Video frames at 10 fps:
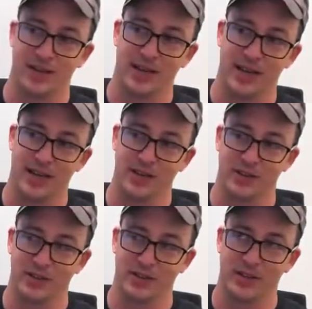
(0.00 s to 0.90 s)

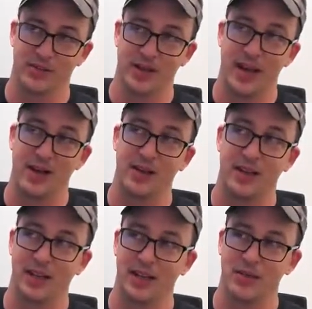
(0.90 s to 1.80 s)
And in
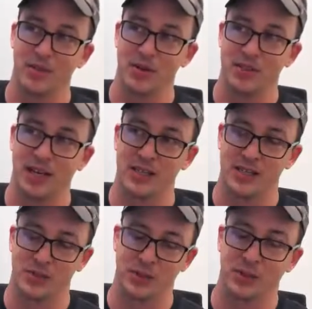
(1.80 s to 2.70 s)
reality, in most
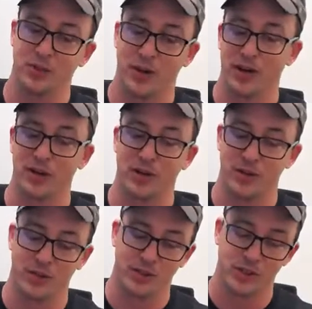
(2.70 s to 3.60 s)
cases, what you wanted to
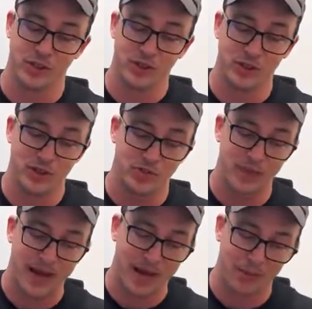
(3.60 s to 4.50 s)
do is just use
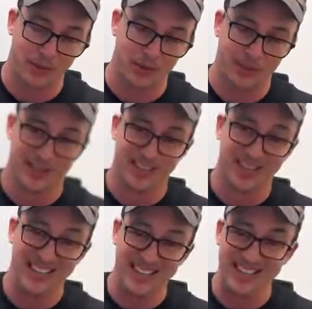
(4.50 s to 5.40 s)
map,
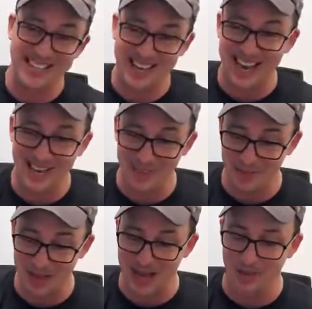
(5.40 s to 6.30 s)
and inside of the
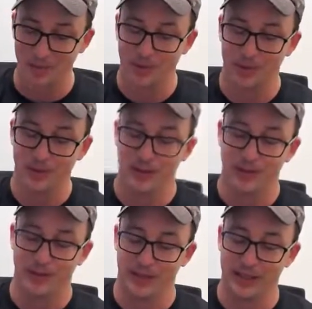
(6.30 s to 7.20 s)
map,
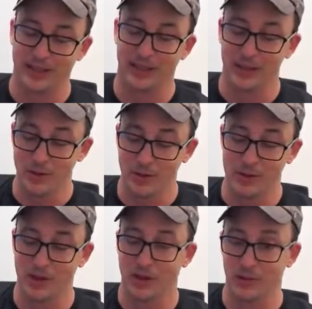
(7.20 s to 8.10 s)
like
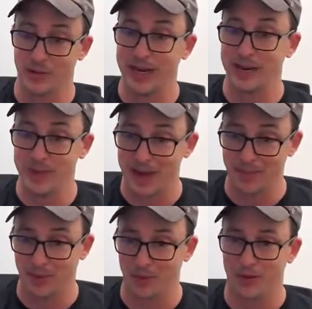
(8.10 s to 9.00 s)
use array
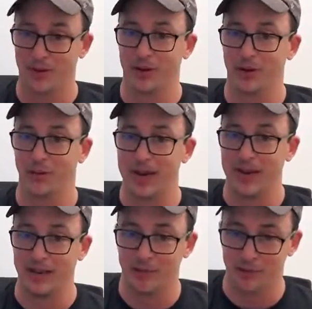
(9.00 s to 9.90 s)
map or
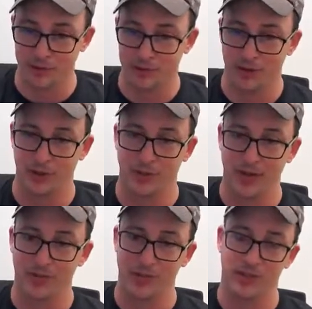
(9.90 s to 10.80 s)
array filter or
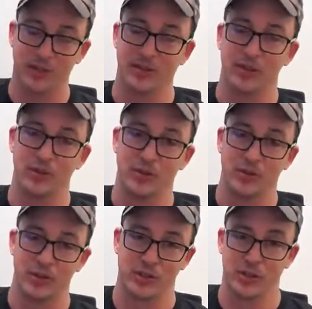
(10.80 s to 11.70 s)
whatever you need to do,
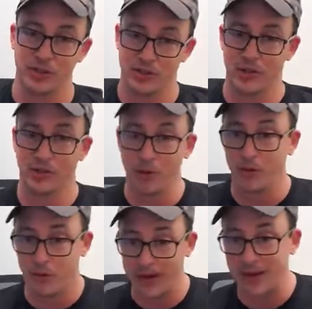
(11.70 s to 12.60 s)
and just use the
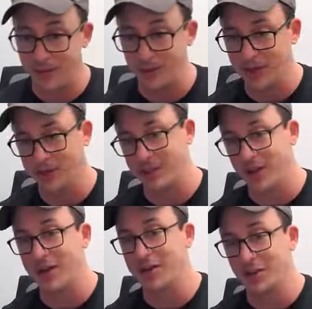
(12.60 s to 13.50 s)
array operations
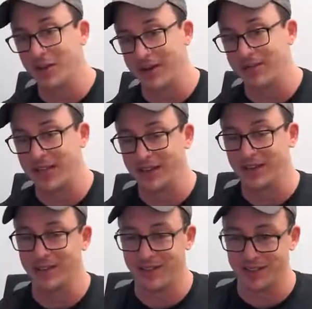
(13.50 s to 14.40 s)
on your array of
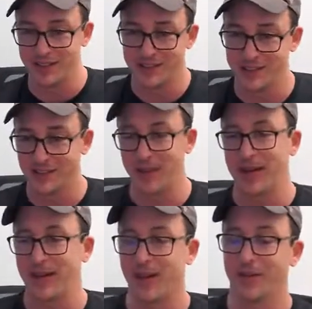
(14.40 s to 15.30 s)
data and then send it
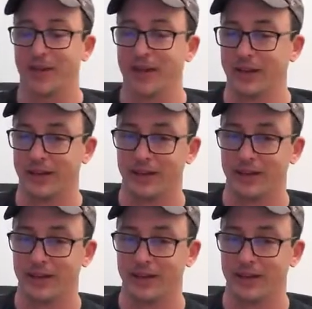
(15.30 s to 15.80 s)
back out, like,